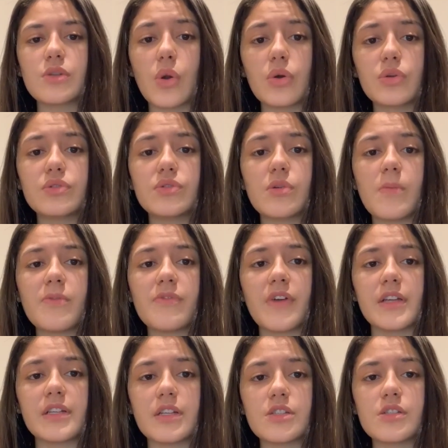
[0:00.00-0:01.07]
long-term
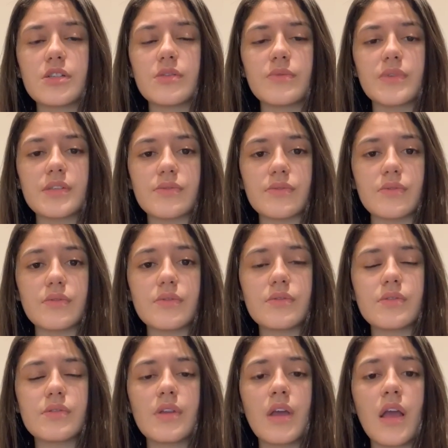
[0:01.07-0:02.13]
financial
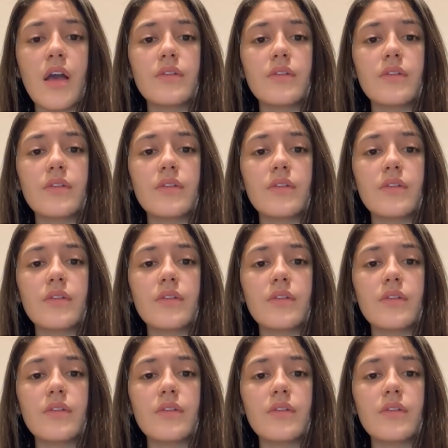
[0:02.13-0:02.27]
results